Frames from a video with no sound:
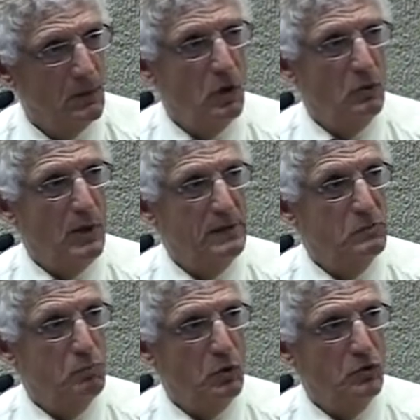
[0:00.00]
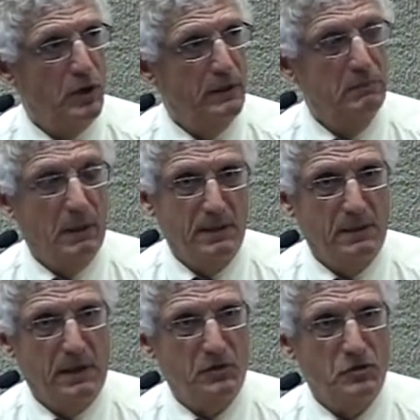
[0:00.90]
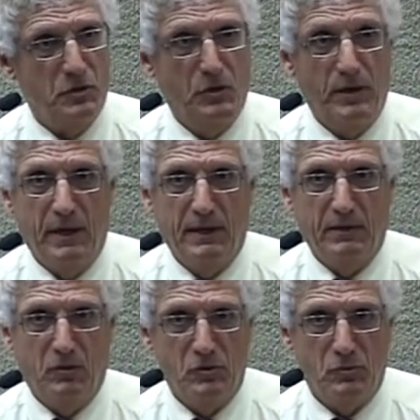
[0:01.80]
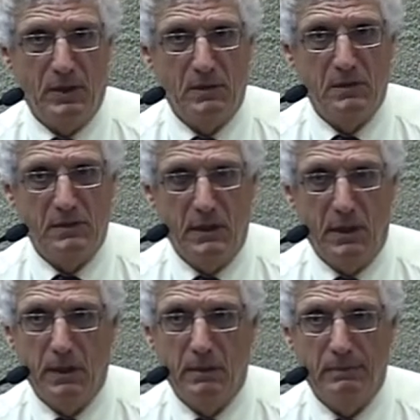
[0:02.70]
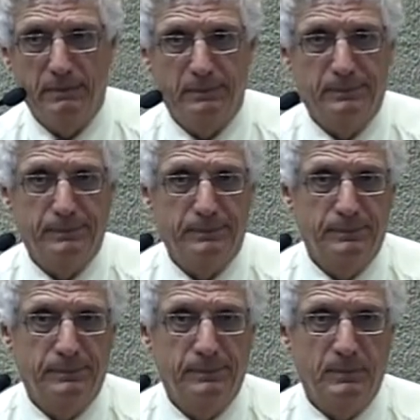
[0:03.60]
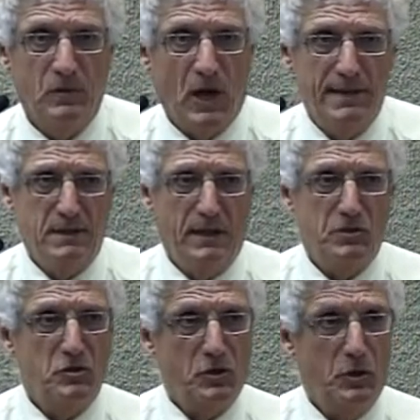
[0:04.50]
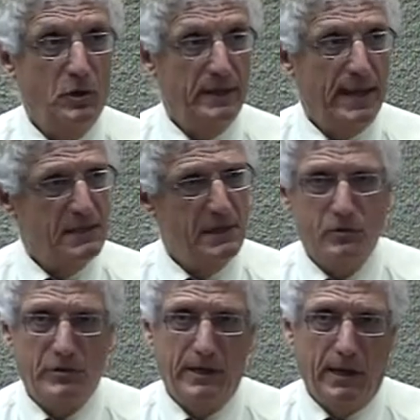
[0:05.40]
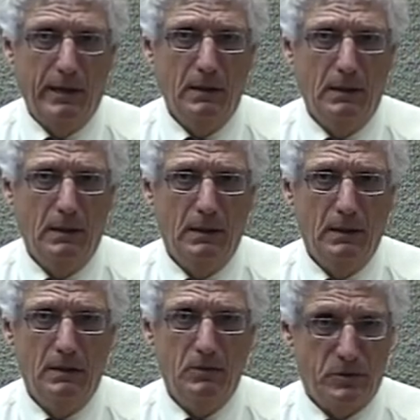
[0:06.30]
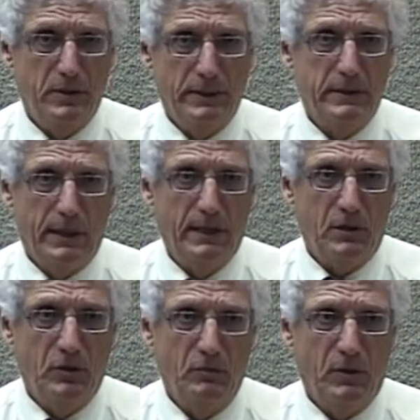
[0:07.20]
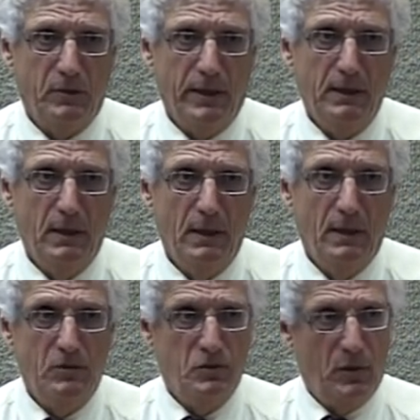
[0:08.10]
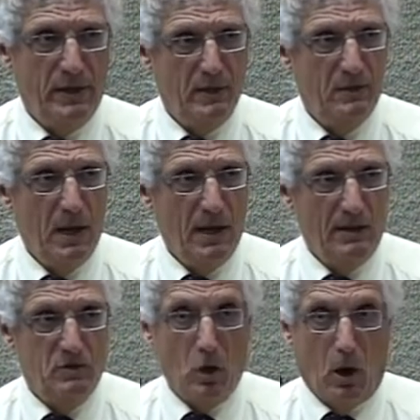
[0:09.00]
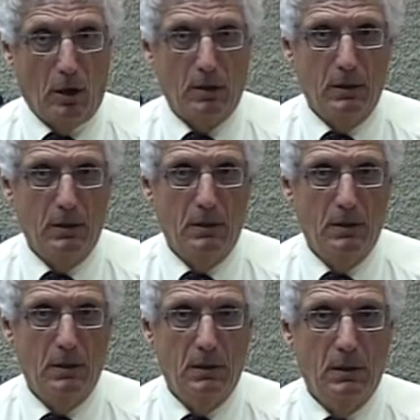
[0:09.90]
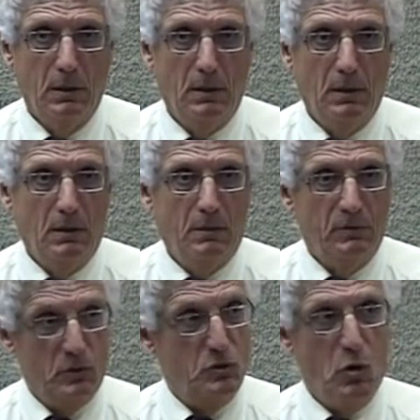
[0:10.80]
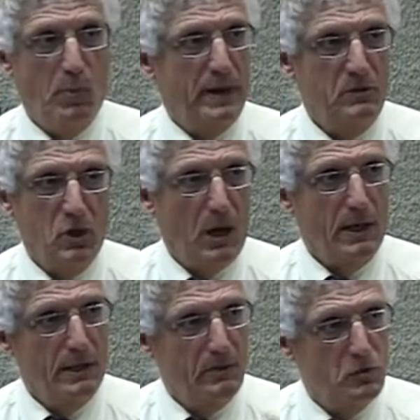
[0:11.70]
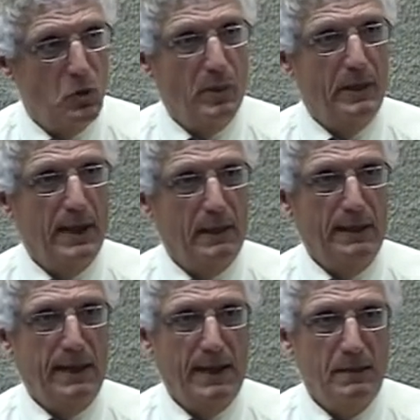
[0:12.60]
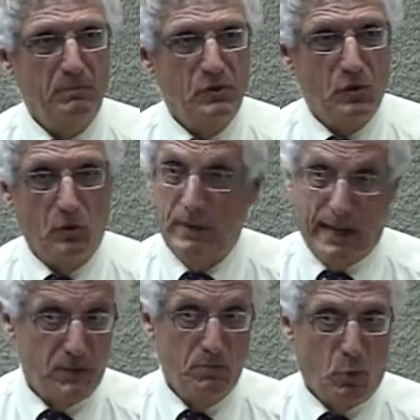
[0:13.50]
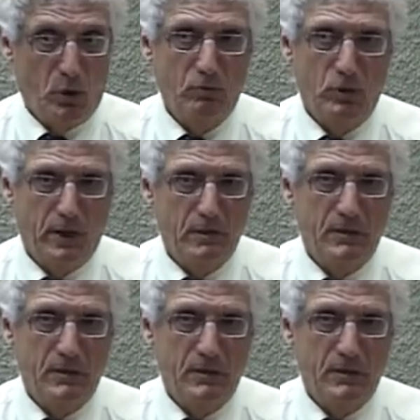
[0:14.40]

Good one. Both good. Isolation, security. I like those. What else is he getting? So isolation, security. That's interesting, eh? No, seriously, that's a good one, right? So it's dark. There's nobody talking. There's nobody yelling at him. So that's important. What else is